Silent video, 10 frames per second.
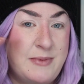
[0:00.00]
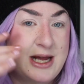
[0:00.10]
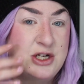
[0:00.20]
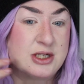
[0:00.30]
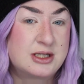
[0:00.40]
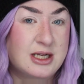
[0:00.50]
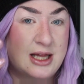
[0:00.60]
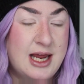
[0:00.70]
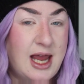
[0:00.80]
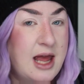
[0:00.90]
bit just to
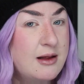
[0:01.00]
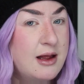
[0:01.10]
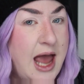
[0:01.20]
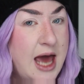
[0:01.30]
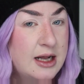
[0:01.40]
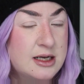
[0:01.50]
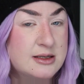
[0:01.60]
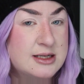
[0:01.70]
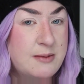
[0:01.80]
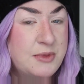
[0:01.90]
like add a
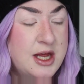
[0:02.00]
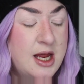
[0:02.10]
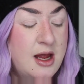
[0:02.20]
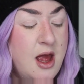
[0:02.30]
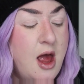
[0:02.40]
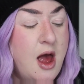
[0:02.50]
little something.